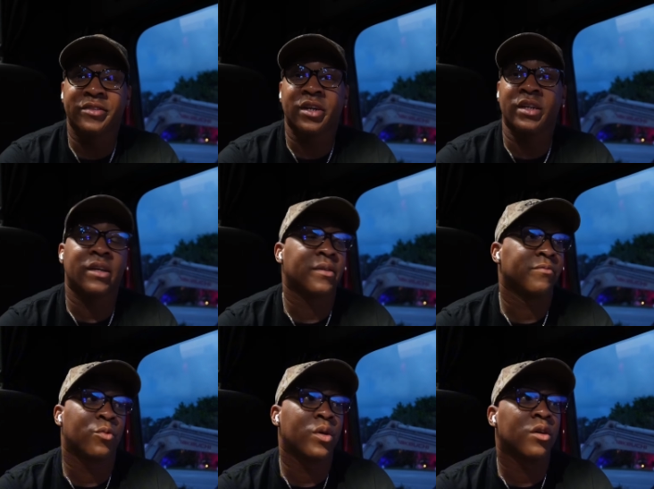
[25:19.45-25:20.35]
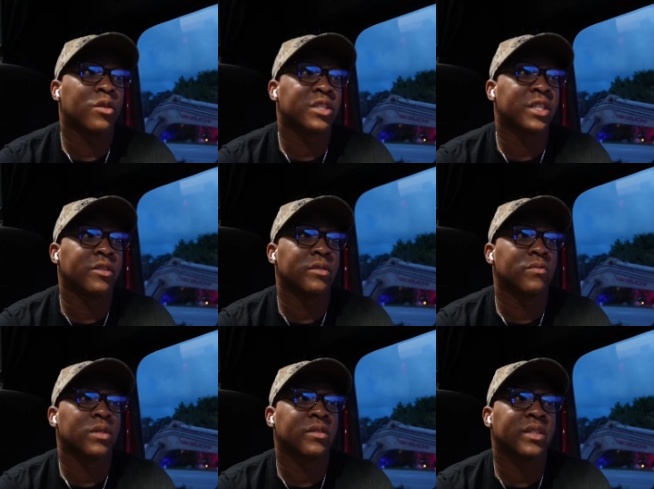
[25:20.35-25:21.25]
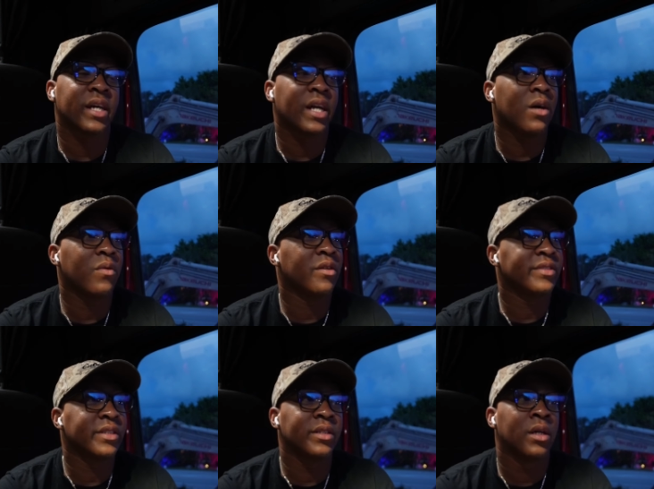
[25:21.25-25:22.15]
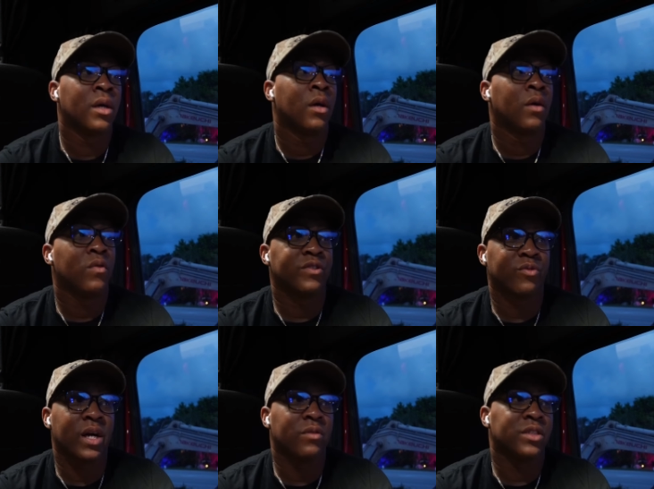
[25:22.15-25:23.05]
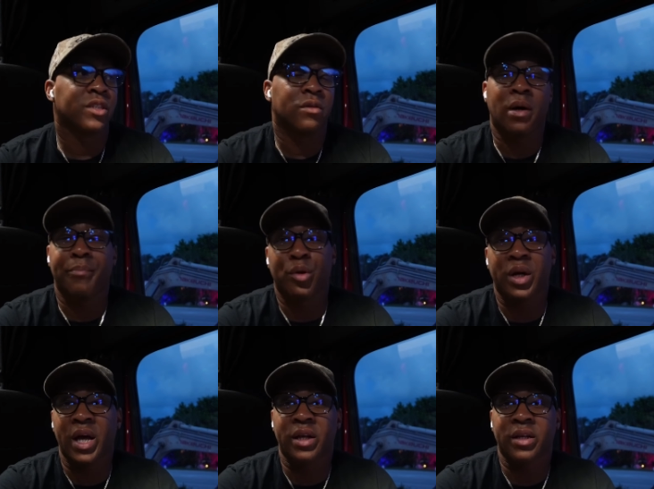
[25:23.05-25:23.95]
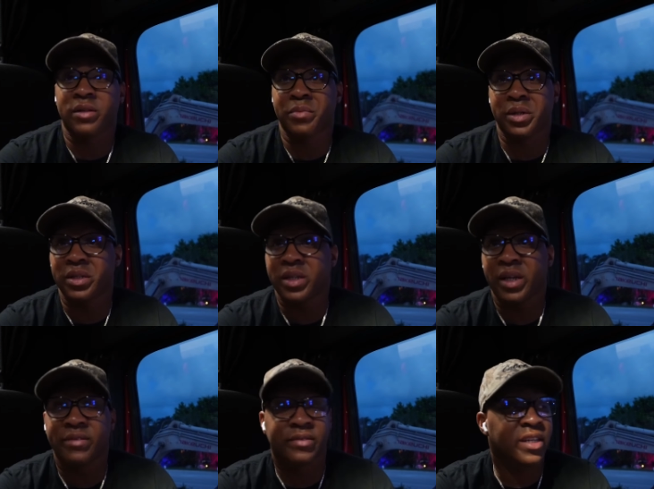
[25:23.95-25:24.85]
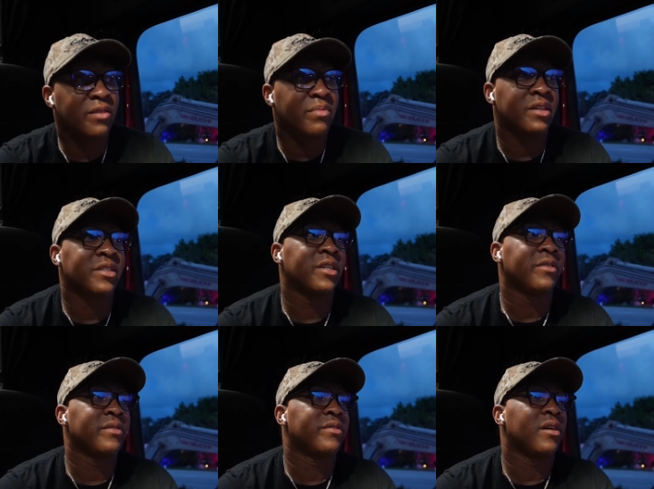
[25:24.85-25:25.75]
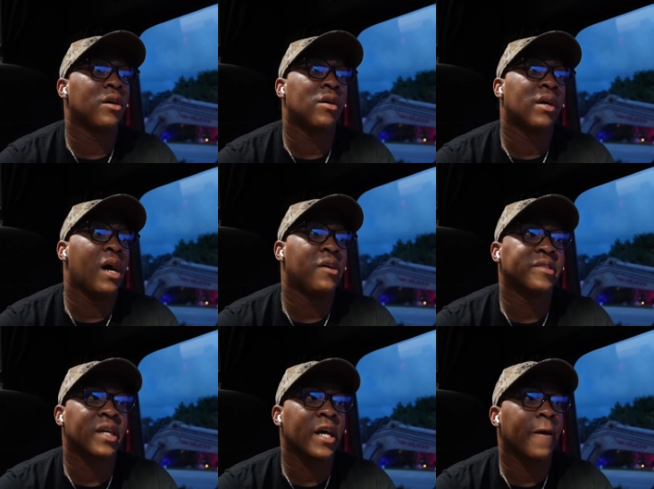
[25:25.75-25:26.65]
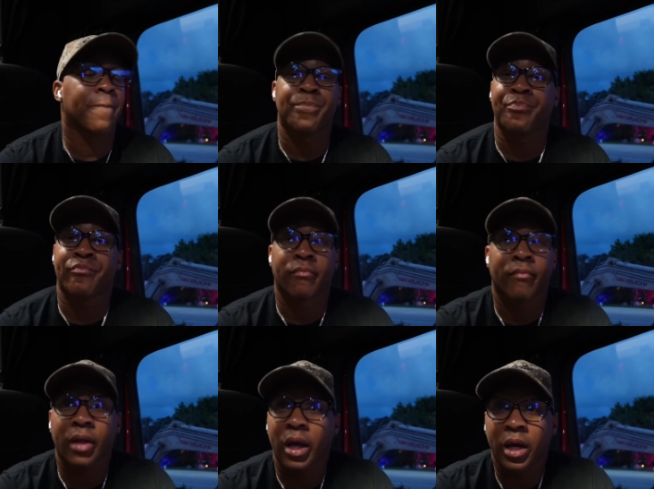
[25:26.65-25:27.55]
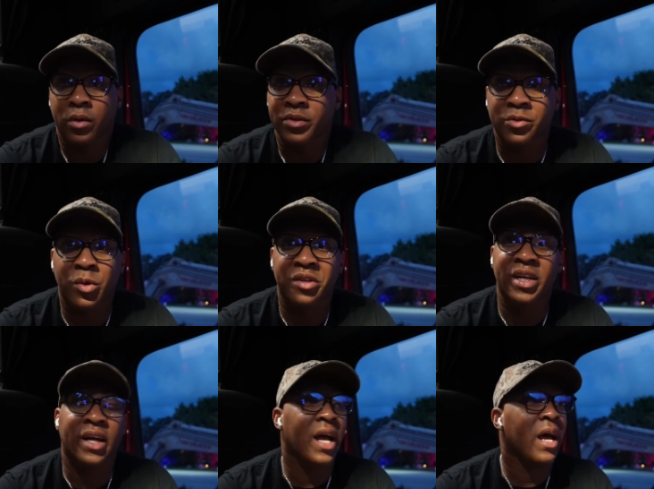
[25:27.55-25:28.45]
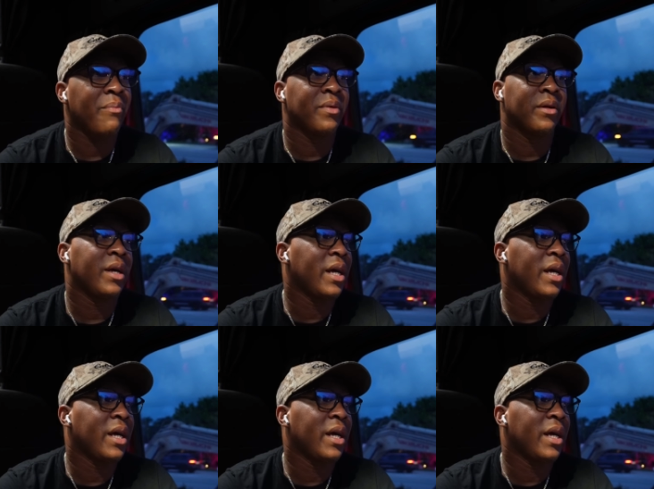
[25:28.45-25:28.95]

So I was like, we're going to go to Shelton. We're going to thug it out. We're going to see what's rocking with Shelton. My boy had nothing but good things to say about Shelton. So I was like, hey, what's the worst that could happen?